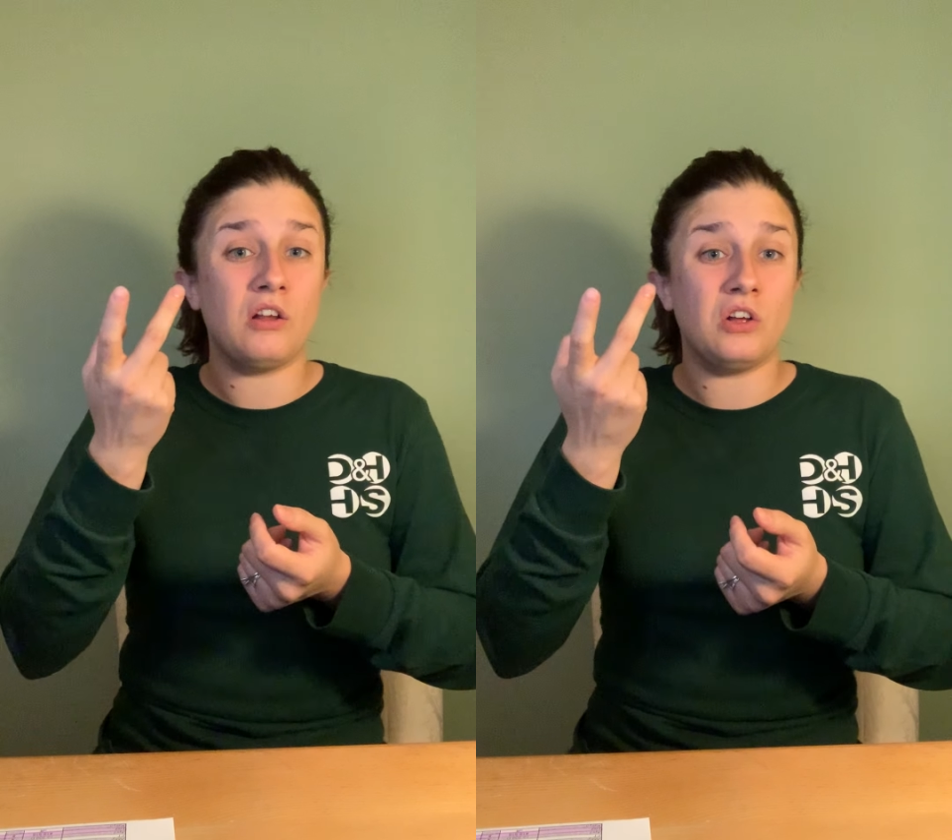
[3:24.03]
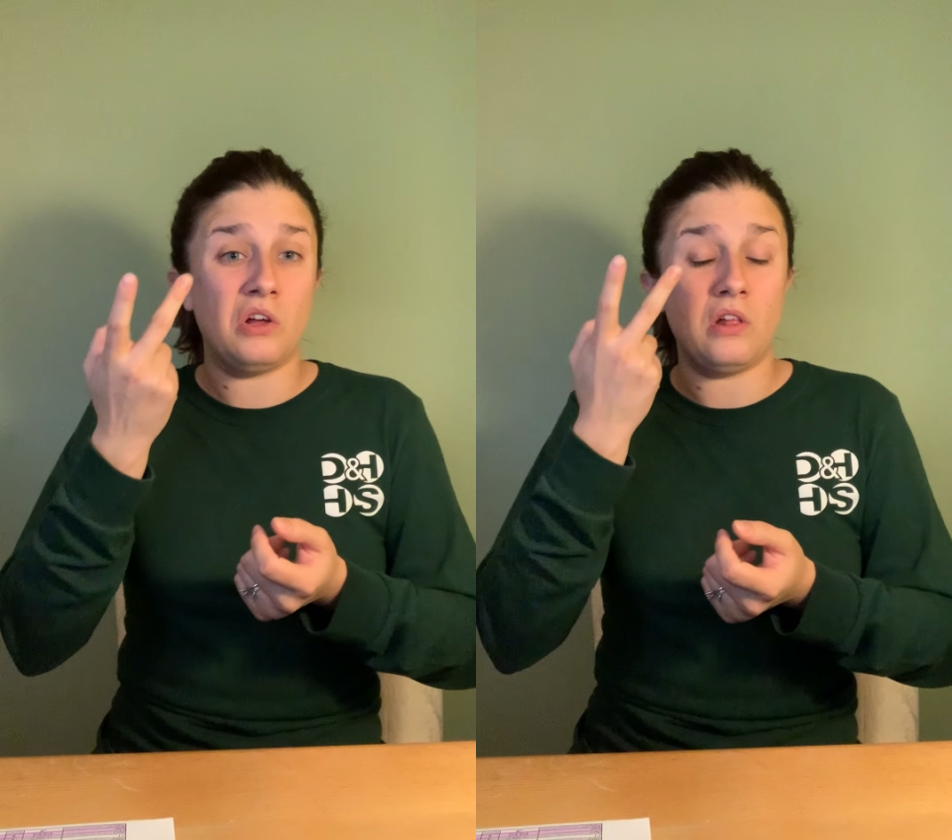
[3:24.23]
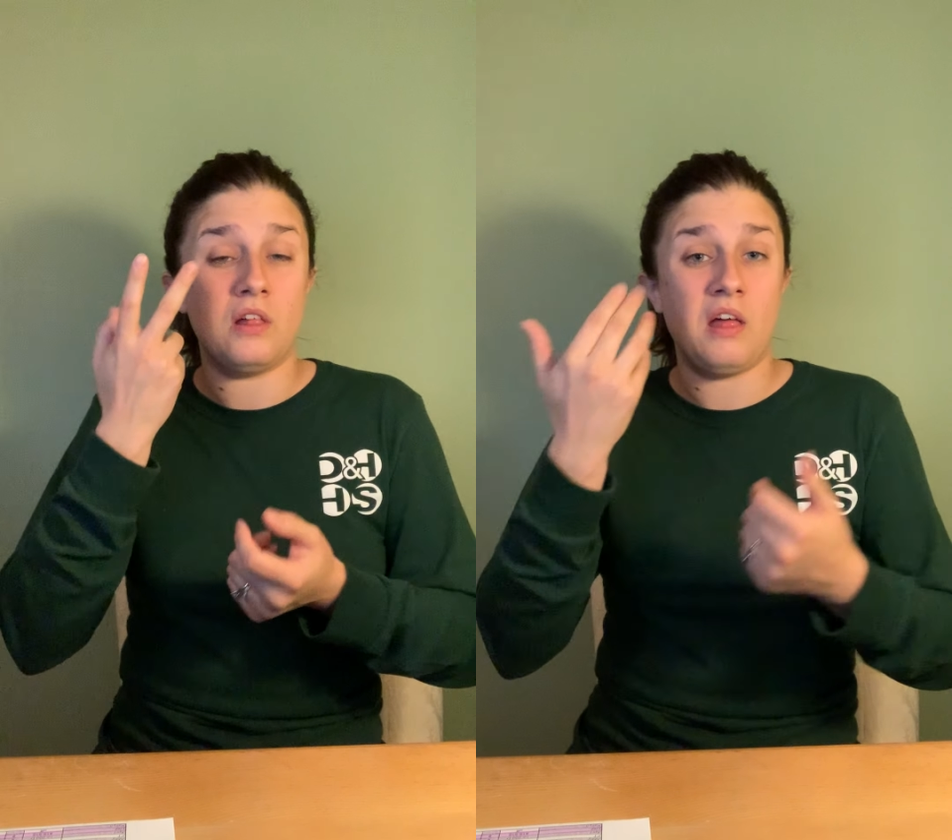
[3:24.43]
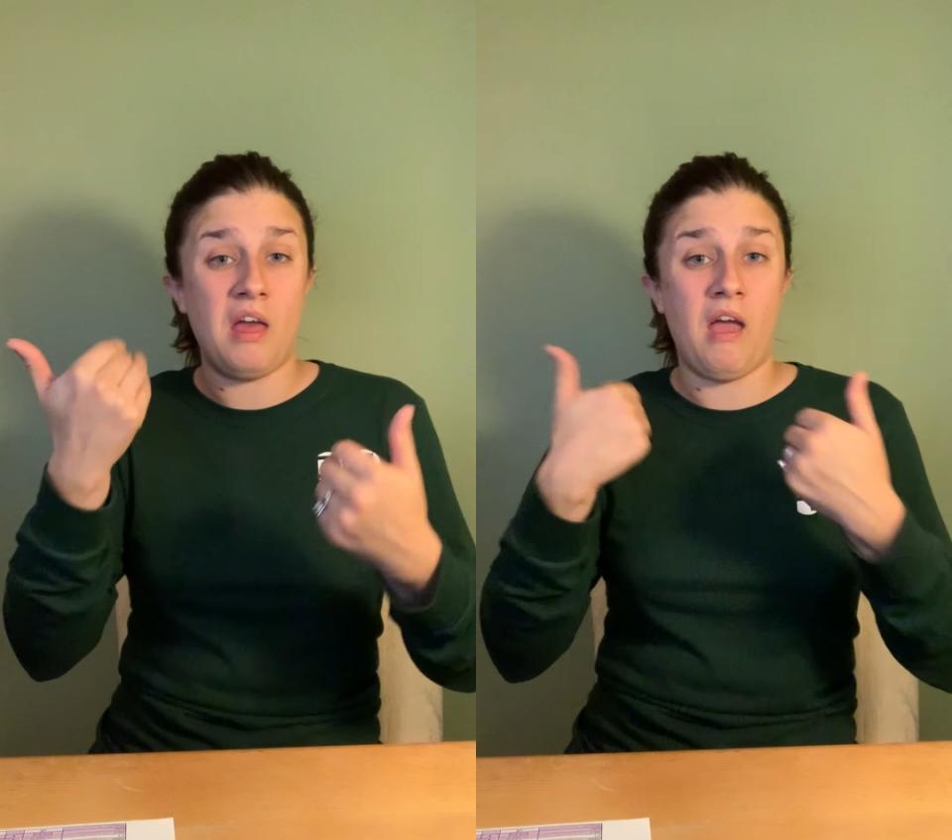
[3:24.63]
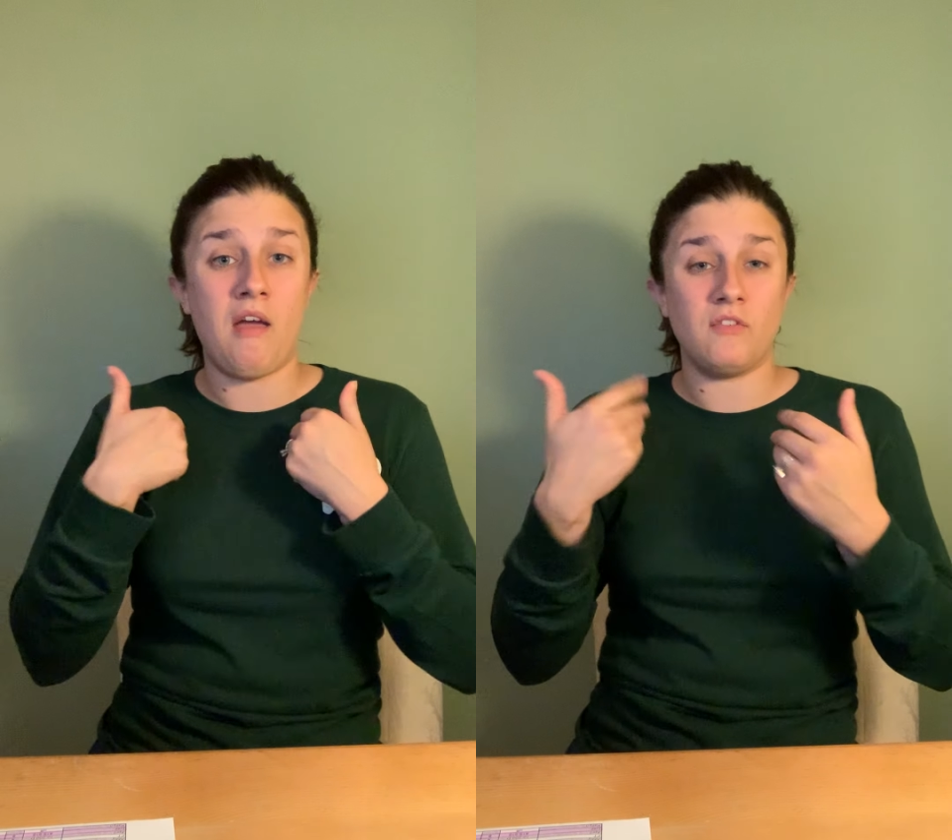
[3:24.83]
or maybe
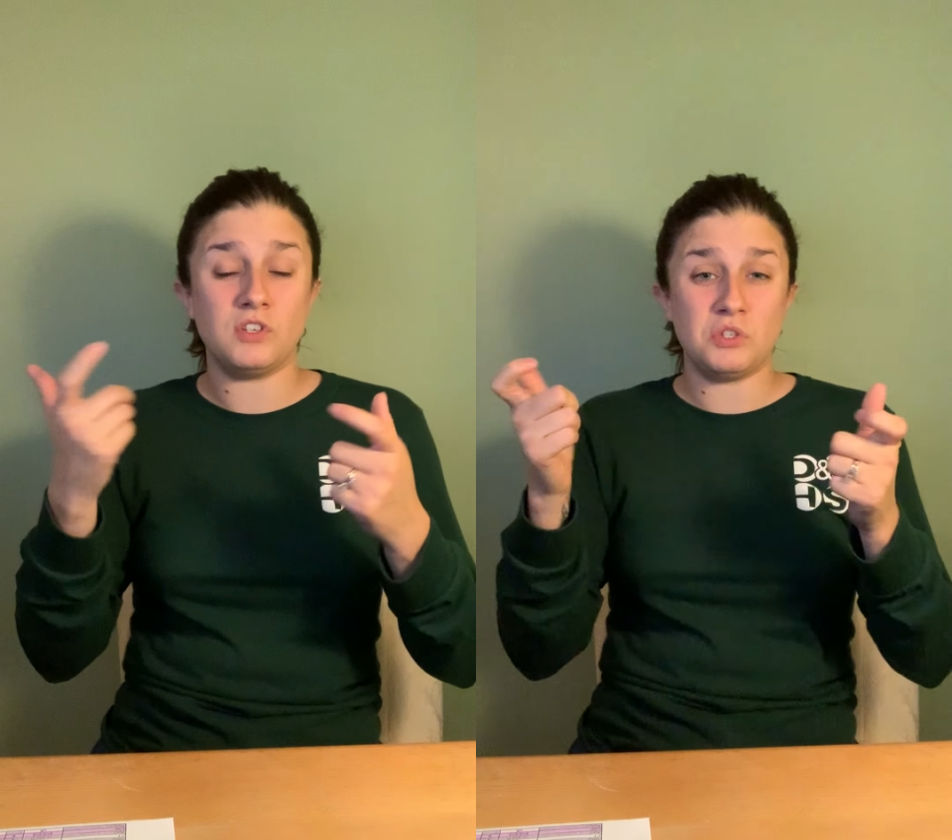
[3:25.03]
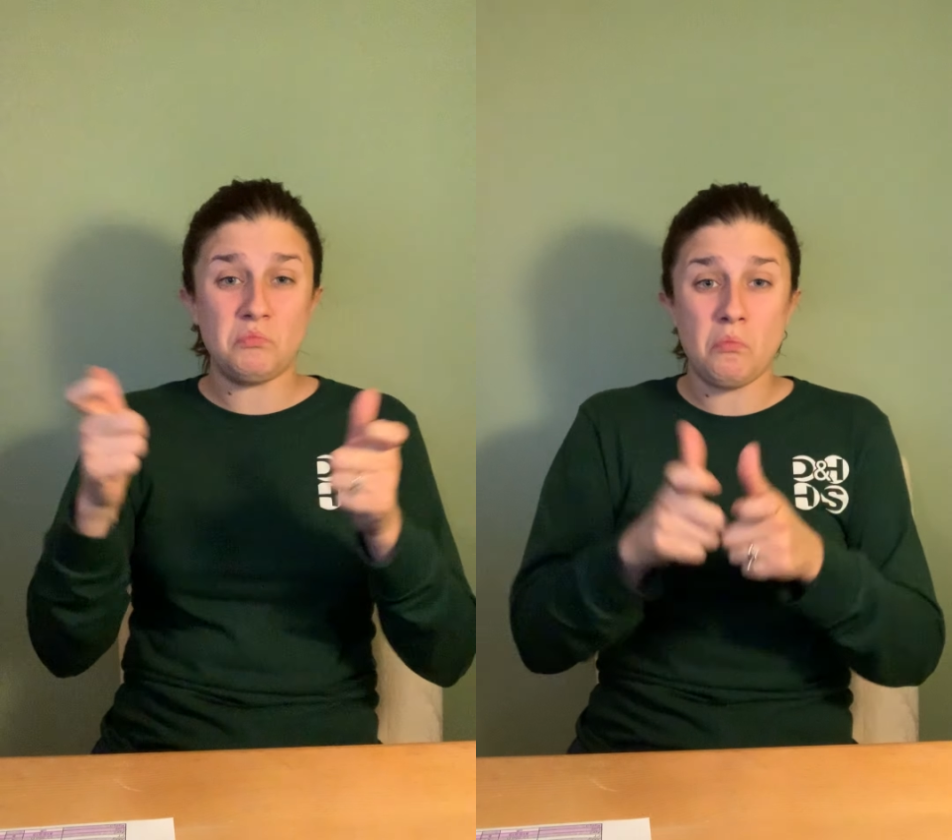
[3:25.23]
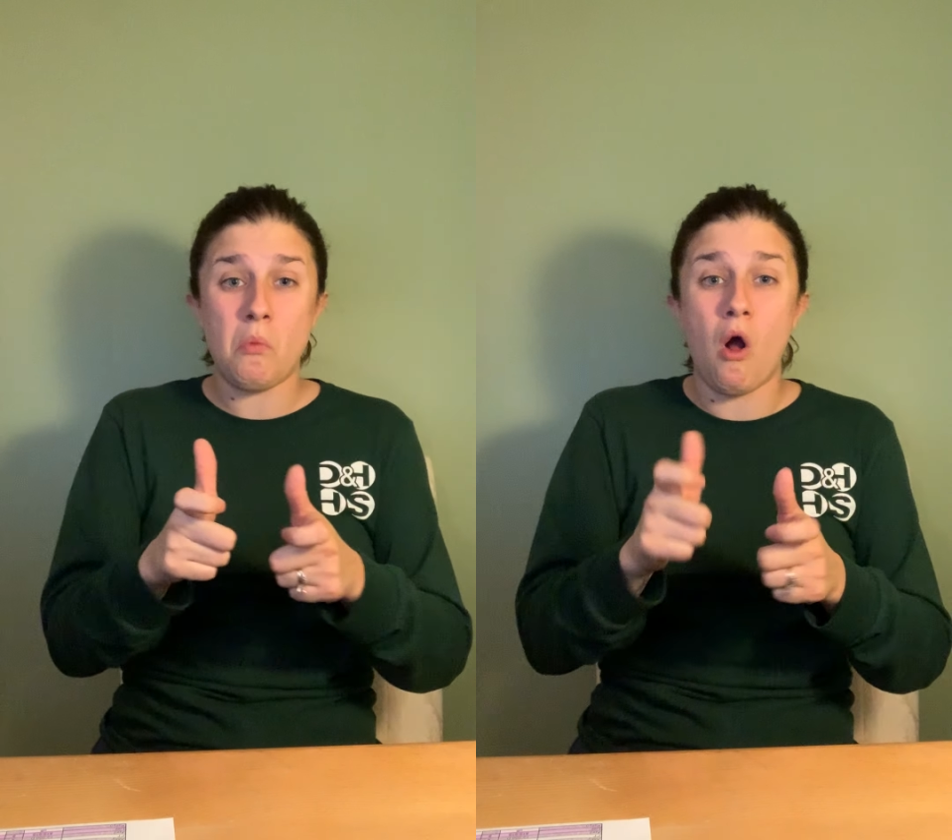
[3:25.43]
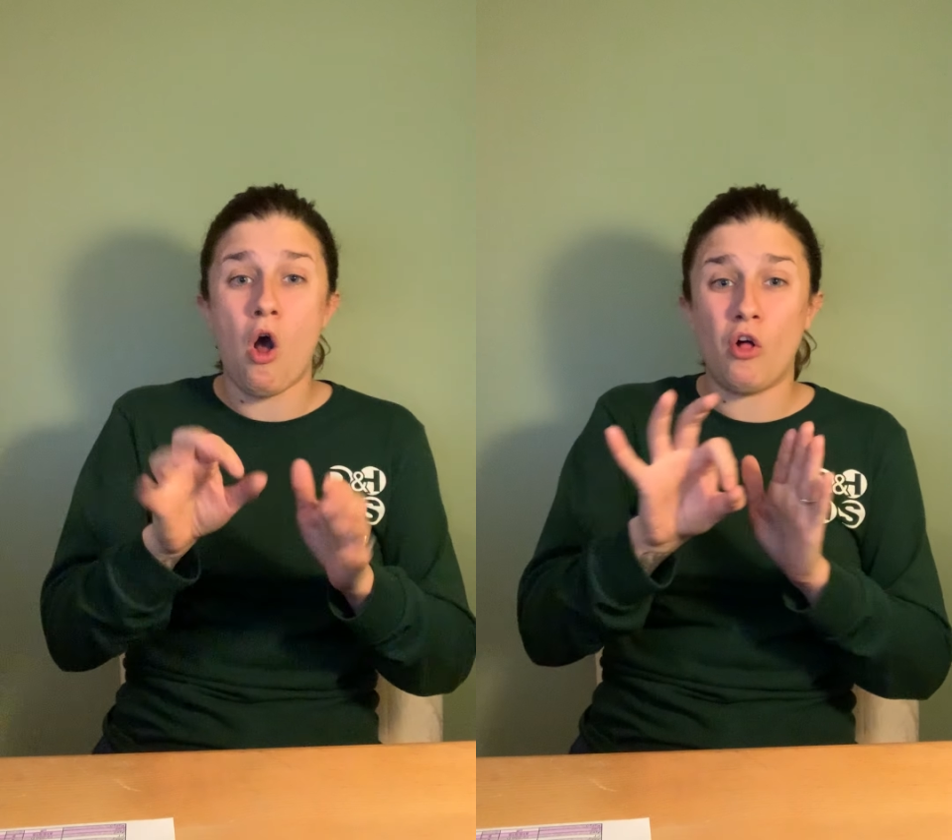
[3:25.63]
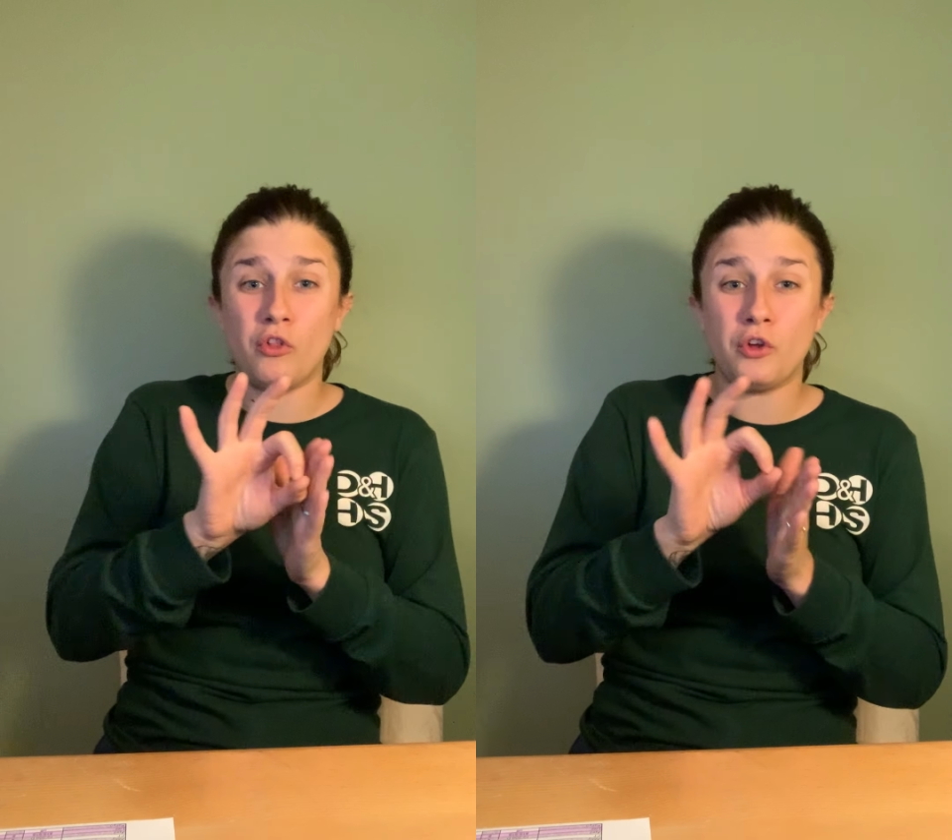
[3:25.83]
no crystals at
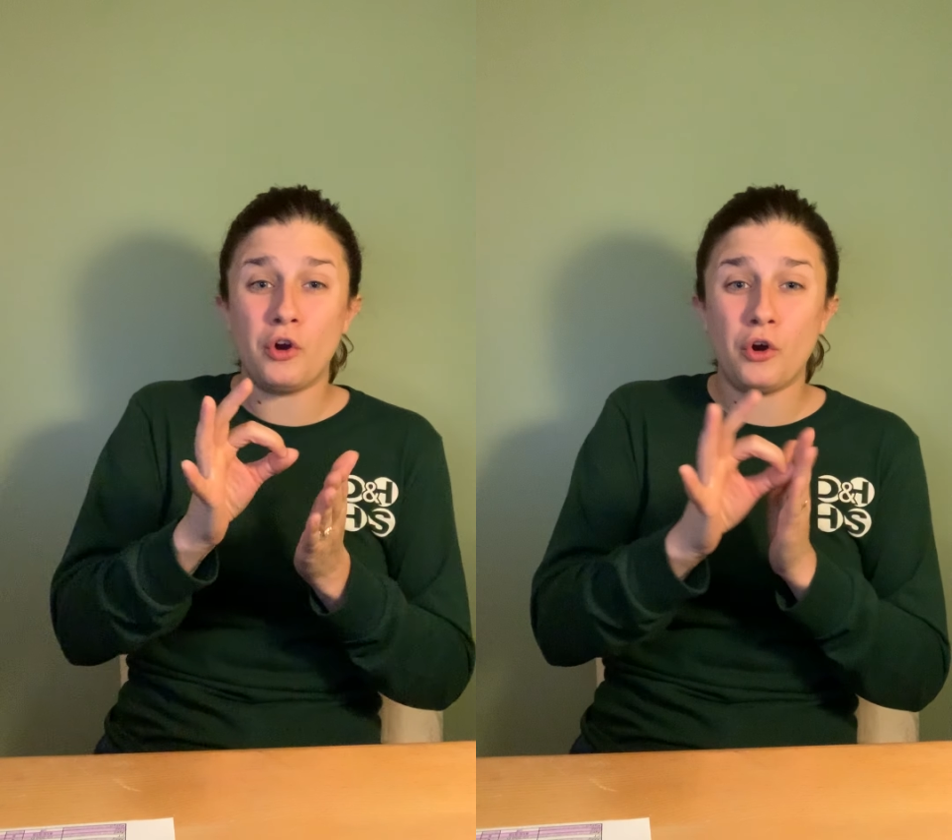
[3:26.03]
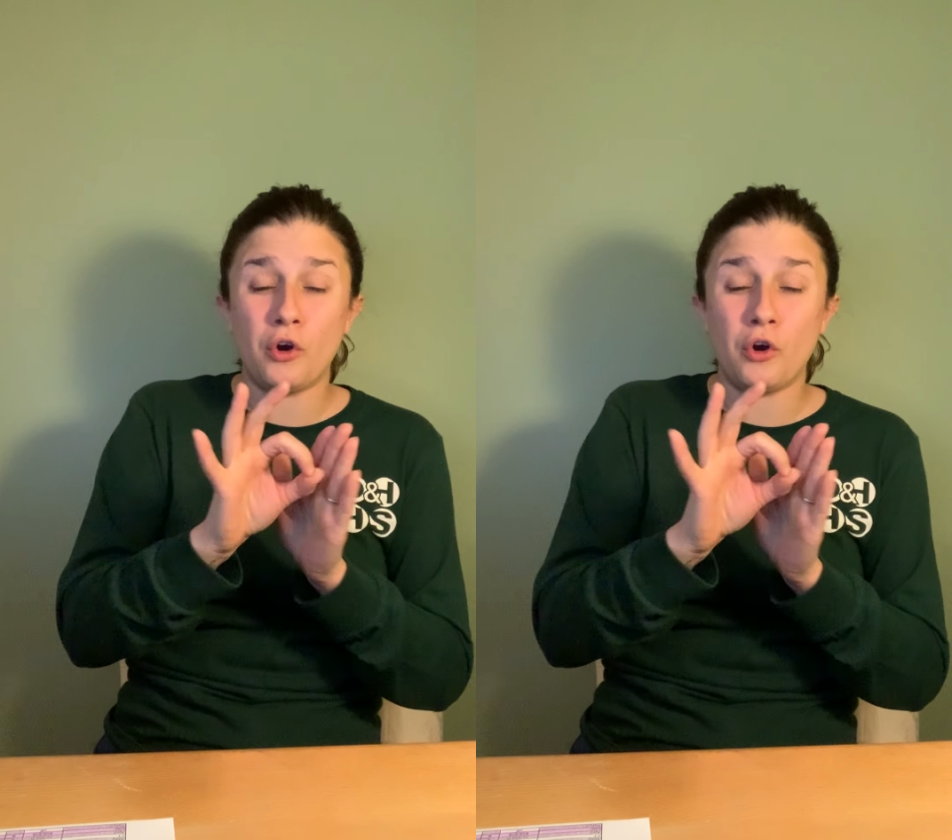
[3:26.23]
all,